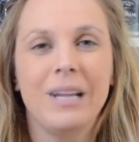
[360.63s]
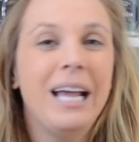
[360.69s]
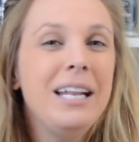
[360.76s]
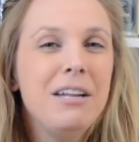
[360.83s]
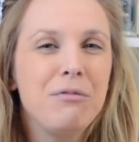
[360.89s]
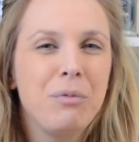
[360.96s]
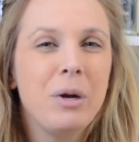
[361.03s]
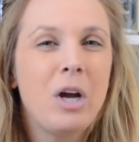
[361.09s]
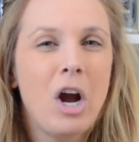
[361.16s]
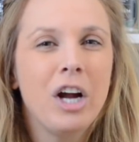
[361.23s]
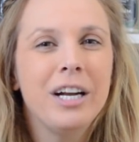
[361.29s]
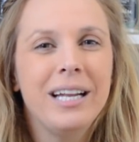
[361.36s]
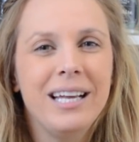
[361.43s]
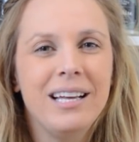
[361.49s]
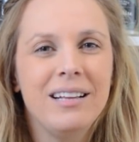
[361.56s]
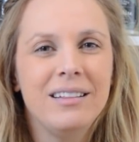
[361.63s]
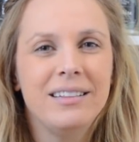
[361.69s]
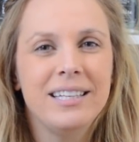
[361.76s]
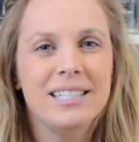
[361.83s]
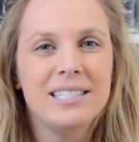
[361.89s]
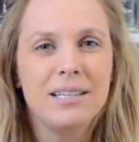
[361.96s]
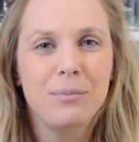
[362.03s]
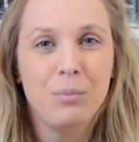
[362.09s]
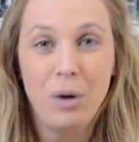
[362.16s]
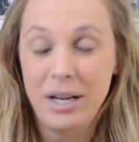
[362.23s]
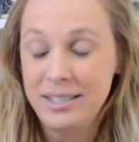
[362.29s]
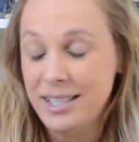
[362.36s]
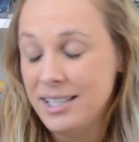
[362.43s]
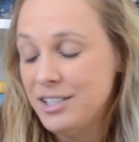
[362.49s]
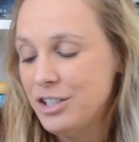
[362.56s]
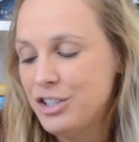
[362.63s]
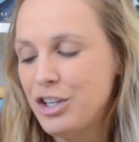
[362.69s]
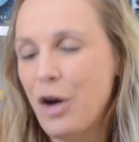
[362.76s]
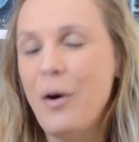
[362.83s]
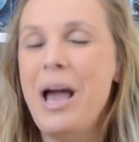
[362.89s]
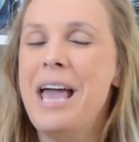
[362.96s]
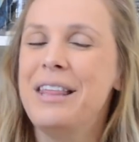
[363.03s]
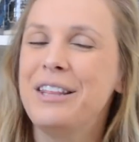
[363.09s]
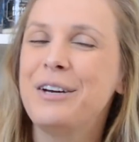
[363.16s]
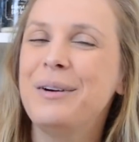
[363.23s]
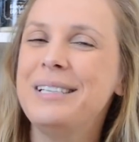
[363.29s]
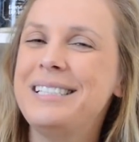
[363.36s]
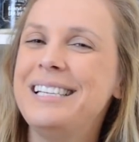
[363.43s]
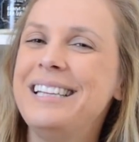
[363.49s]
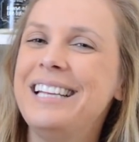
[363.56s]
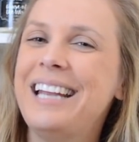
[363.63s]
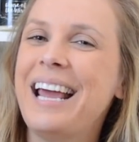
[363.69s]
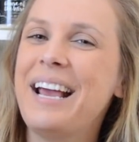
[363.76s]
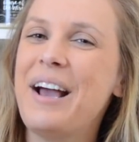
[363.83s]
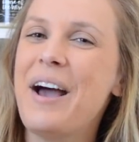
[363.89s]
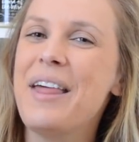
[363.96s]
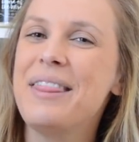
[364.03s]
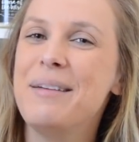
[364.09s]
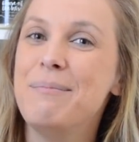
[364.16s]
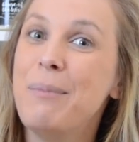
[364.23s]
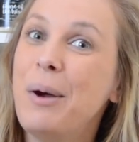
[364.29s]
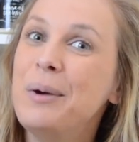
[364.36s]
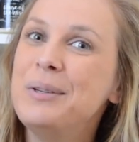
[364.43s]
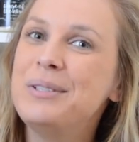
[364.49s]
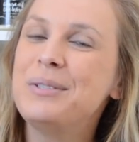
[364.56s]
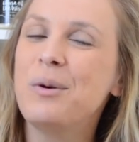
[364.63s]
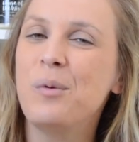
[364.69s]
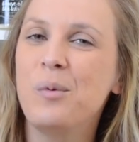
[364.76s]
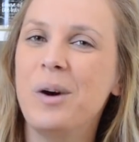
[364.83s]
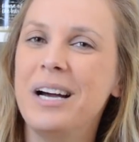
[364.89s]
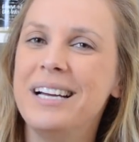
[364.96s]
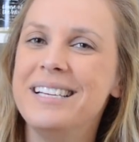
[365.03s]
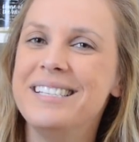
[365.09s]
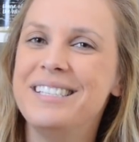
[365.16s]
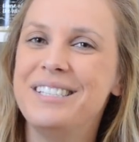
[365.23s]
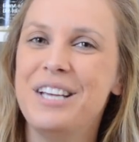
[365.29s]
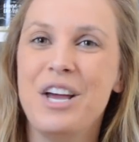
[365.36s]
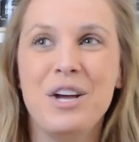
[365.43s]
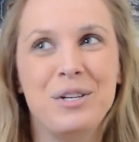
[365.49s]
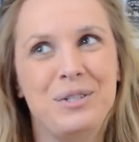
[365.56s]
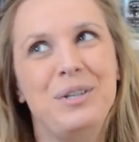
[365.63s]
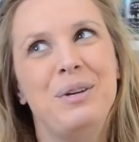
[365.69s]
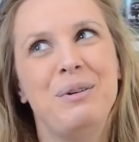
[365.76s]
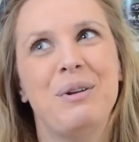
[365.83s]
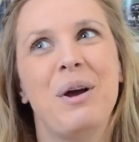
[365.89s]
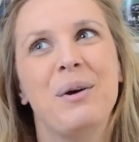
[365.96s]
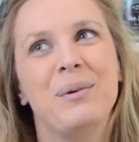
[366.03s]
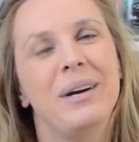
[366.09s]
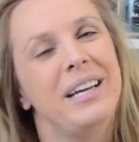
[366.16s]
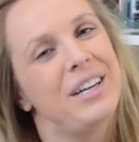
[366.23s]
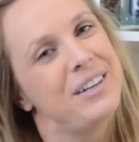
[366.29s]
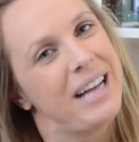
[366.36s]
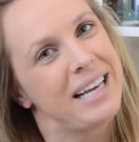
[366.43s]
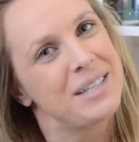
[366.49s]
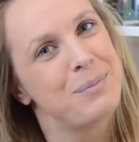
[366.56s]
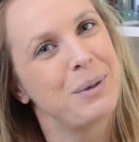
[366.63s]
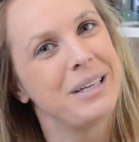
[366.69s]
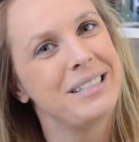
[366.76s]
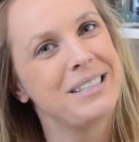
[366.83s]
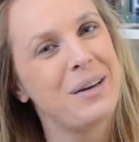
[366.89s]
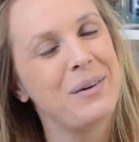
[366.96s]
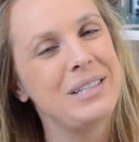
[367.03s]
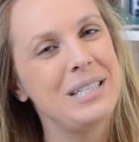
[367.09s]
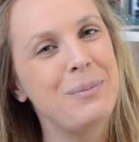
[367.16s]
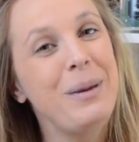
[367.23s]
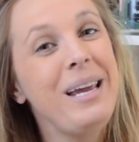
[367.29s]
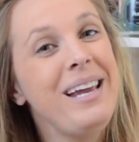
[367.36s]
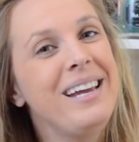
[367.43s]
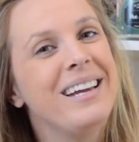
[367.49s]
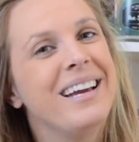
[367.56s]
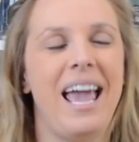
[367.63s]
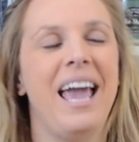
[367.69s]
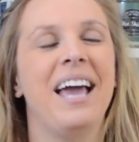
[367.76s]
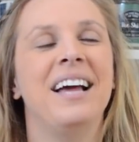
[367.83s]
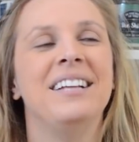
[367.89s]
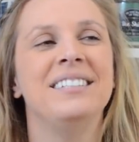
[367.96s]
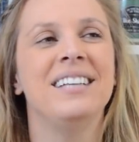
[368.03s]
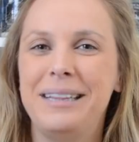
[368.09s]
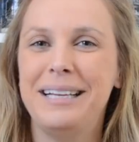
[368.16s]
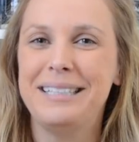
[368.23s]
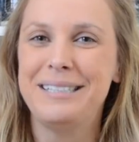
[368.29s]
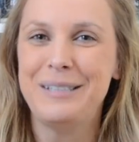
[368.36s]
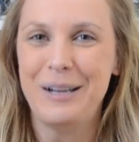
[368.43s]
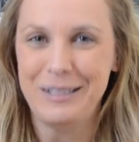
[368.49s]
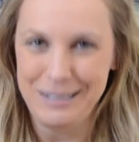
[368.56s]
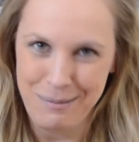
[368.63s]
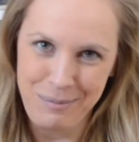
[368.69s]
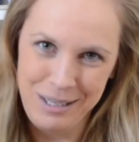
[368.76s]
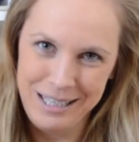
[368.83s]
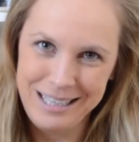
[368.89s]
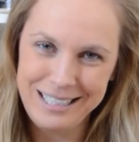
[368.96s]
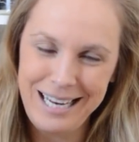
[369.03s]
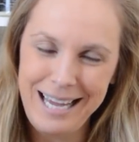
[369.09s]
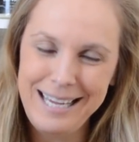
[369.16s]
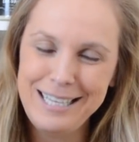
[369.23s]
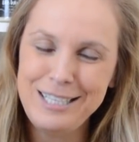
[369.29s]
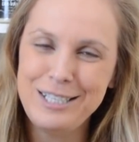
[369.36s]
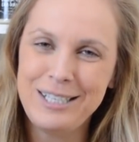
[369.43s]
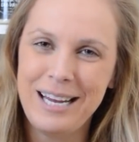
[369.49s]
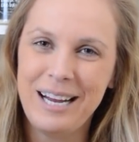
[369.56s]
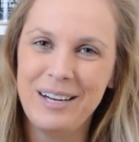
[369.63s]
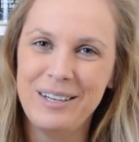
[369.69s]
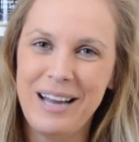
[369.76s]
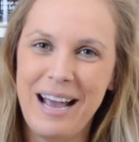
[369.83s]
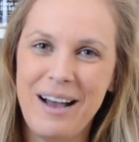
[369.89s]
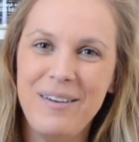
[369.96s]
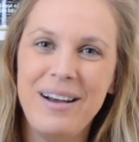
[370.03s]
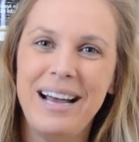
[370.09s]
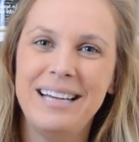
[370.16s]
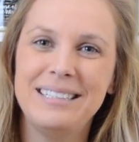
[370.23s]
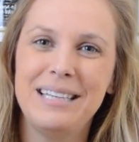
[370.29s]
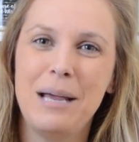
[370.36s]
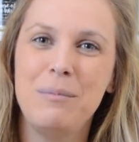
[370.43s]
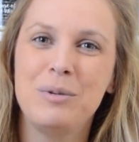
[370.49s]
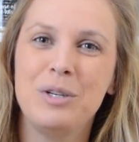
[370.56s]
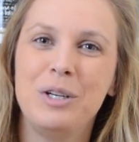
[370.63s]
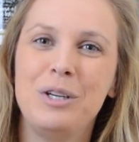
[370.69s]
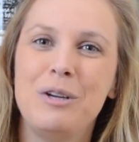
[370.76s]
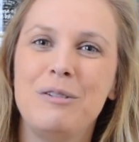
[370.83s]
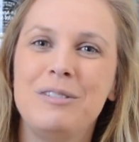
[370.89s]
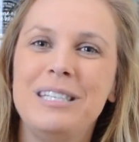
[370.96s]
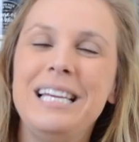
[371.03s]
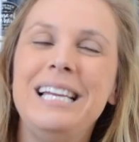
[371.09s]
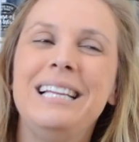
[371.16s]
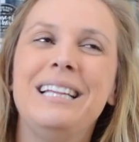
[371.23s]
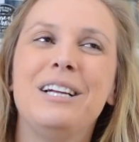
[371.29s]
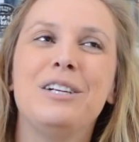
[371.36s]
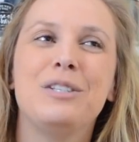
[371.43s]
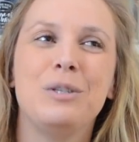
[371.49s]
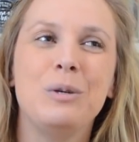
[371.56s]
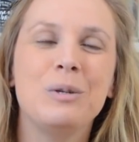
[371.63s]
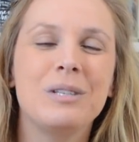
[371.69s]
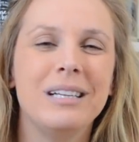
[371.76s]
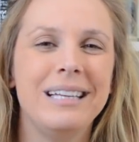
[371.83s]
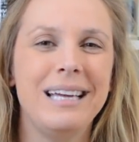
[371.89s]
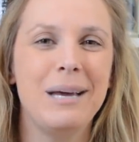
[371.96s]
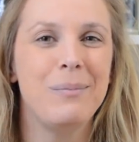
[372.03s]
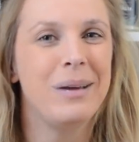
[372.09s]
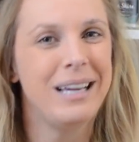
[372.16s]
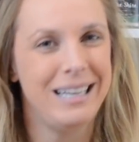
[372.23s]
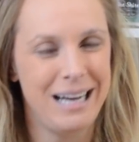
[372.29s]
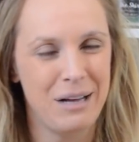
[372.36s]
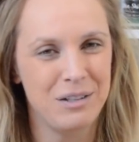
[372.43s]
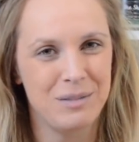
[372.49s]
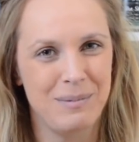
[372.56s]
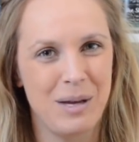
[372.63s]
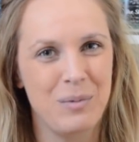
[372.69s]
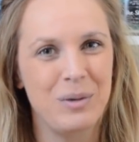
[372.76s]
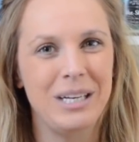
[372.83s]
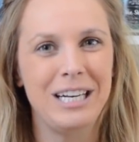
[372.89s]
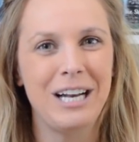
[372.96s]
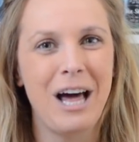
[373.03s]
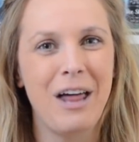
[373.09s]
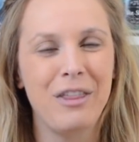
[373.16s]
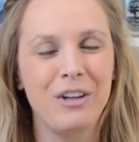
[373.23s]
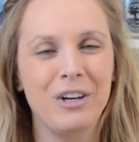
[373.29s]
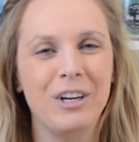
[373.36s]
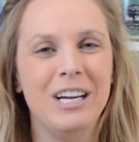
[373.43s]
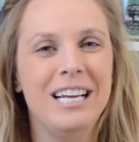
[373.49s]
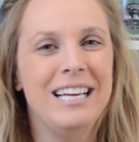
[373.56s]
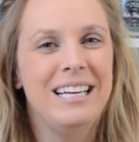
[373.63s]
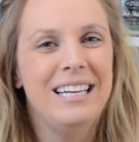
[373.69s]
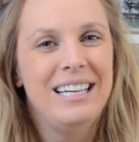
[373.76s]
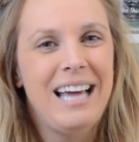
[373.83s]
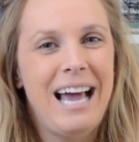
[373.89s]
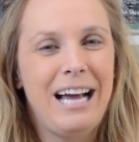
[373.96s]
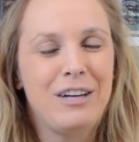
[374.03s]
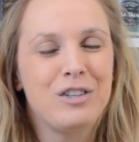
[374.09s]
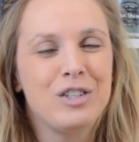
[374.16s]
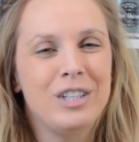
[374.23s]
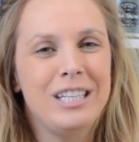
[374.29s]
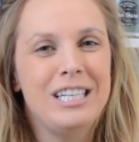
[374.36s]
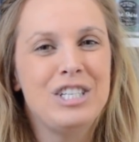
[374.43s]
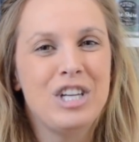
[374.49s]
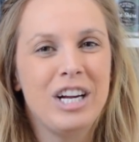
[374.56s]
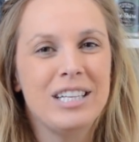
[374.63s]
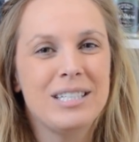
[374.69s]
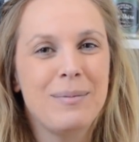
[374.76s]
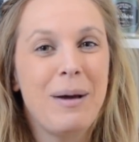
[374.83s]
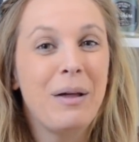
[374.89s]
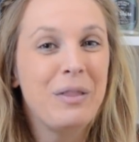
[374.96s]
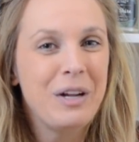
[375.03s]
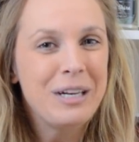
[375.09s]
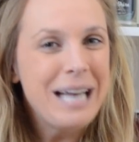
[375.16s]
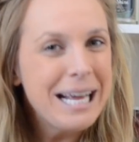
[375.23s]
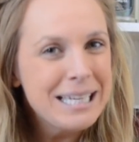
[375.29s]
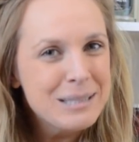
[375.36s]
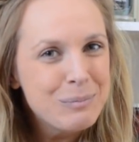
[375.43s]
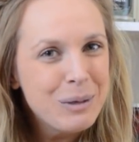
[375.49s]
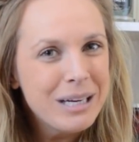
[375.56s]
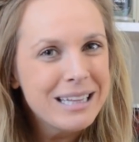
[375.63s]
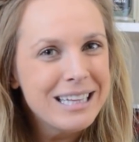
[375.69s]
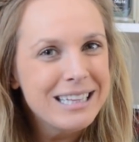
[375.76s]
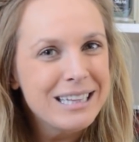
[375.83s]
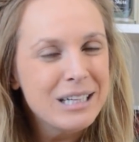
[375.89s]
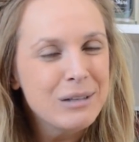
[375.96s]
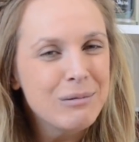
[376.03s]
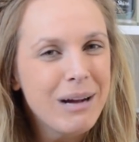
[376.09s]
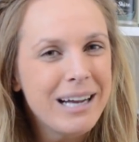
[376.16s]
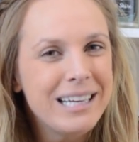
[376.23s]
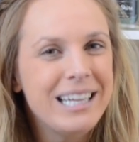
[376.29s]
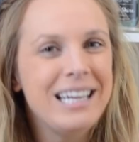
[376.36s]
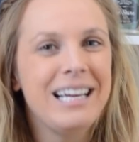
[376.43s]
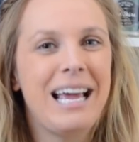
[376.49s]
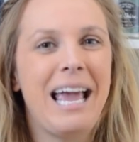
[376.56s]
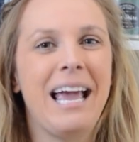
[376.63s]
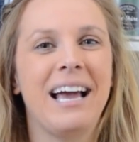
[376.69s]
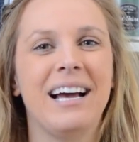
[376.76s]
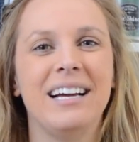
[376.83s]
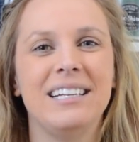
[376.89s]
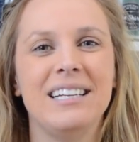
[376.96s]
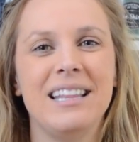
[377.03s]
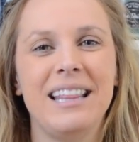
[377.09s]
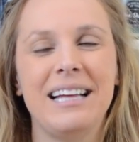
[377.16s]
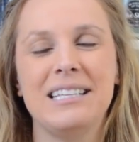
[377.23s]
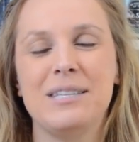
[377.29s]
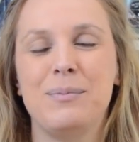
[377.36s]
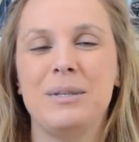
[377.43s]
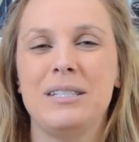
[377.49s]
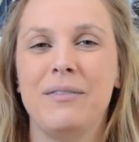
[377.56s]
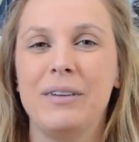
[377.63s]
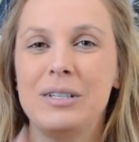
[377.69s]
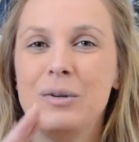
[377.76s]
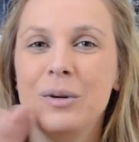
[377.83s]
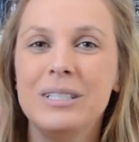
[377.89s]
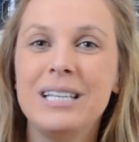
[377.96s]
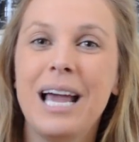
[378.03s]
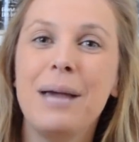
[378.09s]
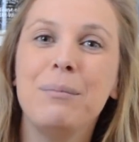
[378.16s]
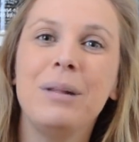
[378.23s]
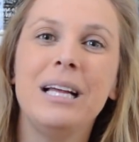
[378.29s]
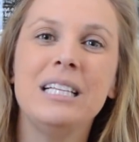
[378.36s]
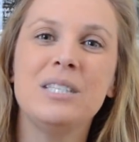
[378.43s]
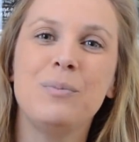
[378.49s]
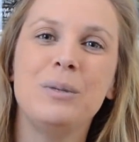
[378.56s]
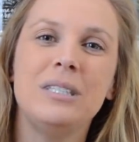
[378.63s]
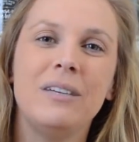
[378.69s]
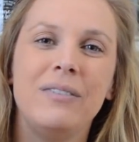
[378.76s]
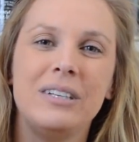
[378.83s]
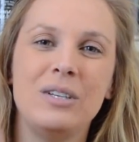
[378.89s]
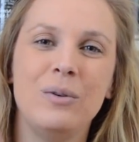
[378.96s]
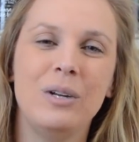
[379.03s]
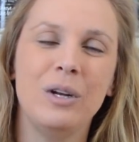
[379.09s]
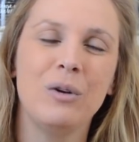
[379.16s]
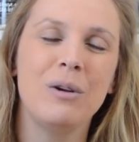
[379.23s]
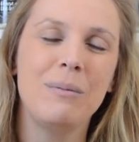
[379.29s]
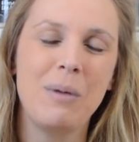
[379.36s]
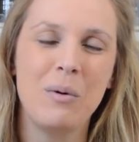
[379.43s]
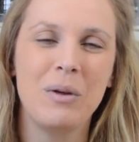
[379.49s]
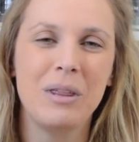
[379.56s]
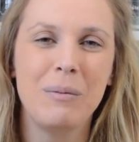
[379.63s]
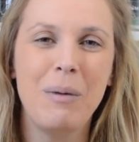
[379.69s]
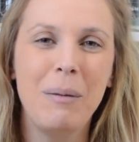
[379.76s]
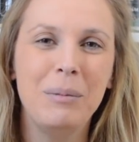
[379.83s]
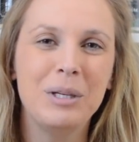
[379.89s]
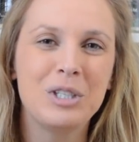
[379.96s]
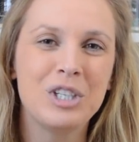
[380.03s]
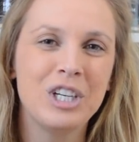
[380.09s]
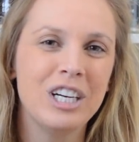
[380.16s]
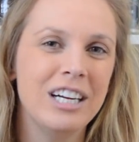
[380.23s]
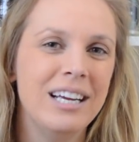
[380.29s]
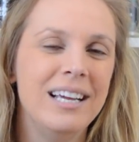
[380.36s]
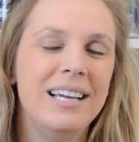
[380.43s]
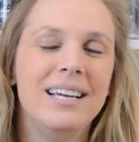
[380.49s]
kind of regarding this process. So the question that I got the most was, do you know what your next book is going to be? And that's not something that I can share now. As I'm sure you've seen, there's usually a big announcement when an author actually shares about their next book that they're writing, and that's specific to a timeline, specific to an agreement with a publisher.